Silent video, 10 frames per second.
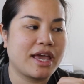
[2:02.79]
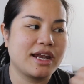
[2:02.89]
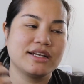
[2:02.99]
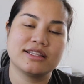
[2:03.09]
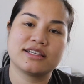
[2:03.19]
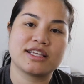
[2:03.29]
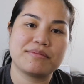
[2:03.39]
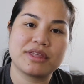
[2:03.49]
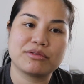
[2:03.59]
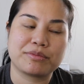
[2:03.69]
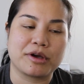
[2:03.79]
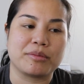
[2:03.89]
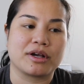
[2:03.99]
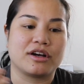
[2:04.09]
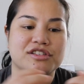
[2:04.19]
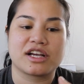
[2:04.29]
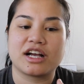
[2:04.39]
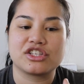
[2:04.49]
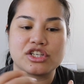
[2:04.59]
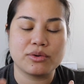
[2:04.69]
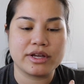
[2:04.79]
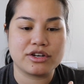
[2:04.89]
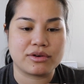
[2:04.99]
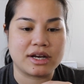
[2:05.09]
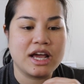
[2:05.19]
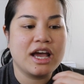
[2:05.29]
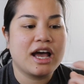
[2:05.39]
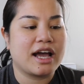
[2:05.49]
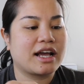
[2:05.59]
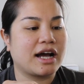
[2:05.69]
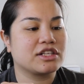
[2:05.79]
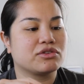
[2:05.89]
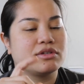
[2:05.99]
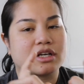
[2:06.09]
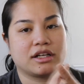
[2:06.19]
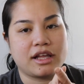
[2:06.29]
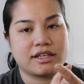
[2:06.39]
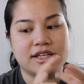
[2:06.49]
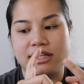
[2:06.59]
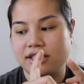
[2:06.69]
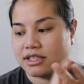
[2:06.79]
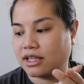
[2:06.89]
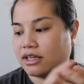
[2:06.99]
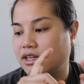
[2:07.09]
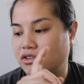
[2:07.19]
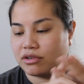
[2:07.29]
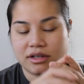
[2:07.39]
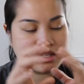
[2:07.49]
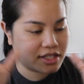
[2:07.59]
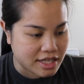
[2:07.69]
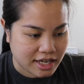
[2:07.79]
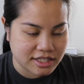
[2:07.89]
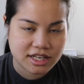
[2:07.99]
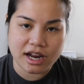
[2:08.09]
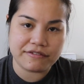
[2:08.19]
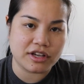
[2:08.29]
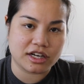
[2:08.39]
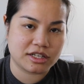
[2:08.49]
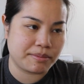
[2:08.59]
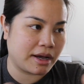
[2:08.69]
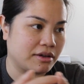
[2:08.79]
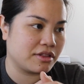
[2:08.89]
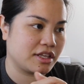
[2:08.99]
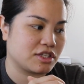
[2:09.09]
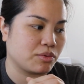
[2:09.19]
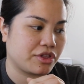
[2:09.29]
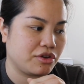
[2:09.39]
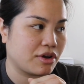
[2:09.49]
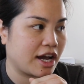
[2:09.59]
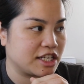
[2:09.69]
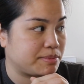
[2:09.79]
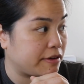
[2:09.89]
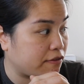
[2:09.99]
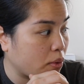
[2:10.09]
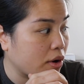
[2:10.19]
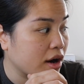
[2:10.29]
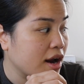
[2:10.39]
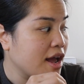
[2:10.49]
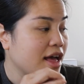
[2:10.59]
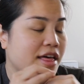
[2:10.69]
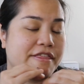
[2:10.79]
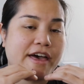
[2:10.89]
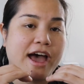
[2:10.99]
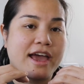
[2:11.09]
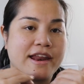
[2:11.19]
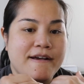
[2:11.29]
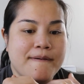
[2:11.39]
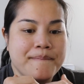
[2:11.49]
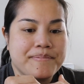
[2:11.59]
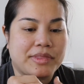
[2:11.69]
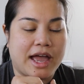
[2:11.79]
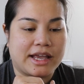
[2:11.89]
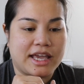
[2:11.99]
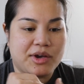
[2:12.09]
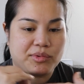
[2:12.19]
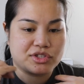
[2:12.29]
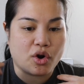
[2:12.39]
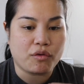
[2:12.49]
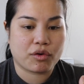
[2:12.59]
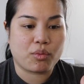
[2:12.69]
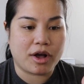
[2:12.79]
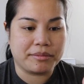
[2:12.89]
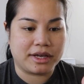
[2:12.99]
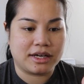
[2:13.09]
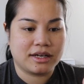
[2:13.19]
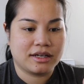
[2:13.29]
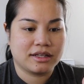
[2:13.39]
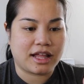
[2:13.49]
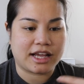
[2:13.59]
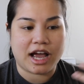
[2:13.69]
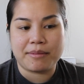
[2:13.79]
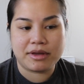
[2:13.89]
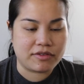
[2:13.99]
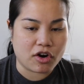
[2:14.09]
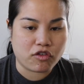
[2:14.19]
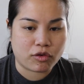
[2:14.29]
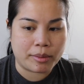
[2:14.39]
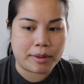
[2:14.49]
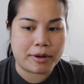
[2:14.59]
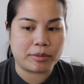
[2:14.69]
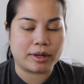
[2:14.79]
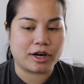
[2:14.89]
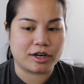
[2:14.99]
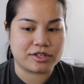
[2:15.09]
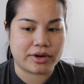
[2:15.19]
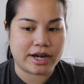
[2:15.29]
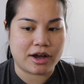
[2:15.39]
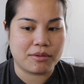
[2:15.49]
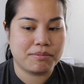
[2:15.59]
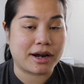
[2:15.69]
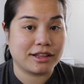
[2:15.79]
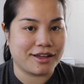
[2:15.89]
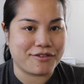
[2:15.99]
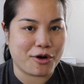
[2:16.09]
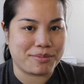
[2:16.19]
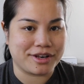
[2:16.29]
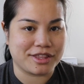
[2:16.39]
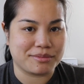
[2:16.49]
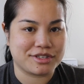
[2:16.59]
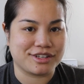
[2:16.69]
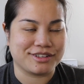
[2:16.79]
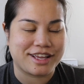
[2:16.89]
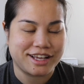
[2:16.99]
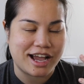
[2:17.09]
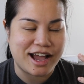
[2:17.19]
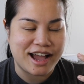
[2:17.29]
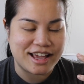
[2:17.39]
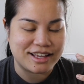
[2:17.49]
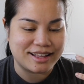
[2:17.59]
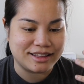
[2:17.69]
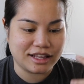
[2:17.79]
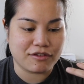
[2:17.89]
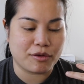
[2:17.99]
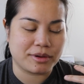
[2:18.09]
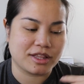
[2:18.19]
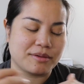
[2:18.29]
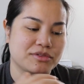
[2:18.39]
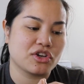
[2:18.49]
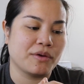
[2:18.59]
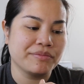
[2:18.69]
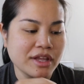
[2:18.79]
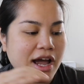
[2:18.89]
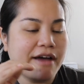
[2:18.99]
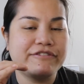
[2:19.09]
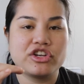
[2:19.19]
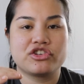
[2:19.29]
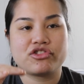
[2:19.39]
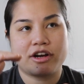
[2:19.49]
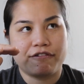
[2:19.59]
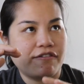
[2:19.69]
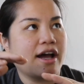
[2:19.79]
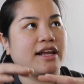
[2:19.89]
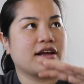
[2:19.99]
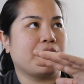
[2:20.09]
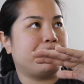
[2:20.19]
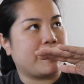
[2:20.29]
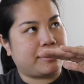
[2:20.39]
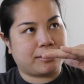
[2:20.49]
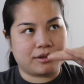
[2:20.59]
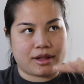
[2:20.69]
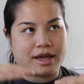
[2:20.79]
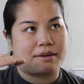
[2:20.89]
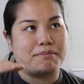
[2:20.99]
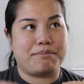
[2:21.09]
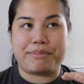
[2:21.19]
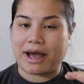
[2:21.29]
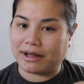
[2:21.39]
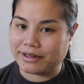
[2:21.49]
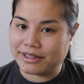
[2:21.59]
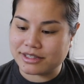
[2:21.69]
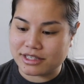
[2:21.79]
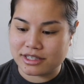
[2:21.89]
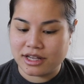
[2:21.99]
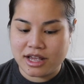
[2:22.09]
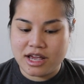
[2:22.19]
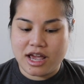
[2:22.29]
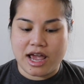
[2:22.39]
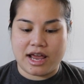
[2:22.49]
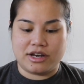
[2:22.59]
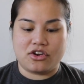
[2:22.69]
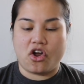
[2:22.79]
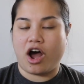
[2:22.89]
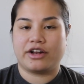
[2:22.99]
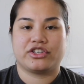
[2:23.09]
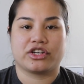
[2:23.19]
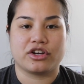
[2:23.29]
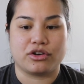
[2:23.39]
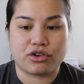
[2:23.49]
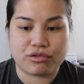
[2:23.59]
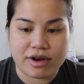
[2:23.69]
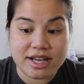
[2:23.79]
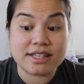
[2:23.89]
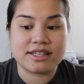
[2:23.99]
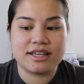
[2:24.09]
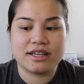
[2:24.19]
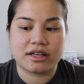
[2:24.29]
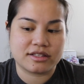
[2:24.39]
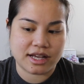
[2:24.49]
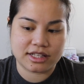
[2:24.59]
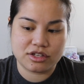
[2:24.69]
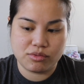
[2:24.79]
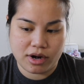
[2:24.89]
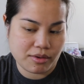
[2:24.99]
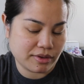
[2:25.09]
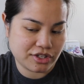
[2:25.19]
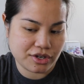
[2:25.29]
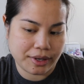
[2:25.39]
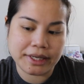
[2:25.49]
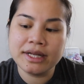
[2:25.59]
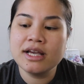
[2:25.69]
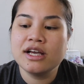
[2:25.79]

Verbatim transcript: And I did the same thing with Pokemon cards. I got so into it. I got so into collecting and selling and doing all these things. And I've talked about this with you guys before that like it was overwhelming. Like I'm even overwhelmed by Pokemon cards right now, but I love opening them still. Like I love opening them. So I've just tried to find a better like balance and not to go crazy because that's what I was doing.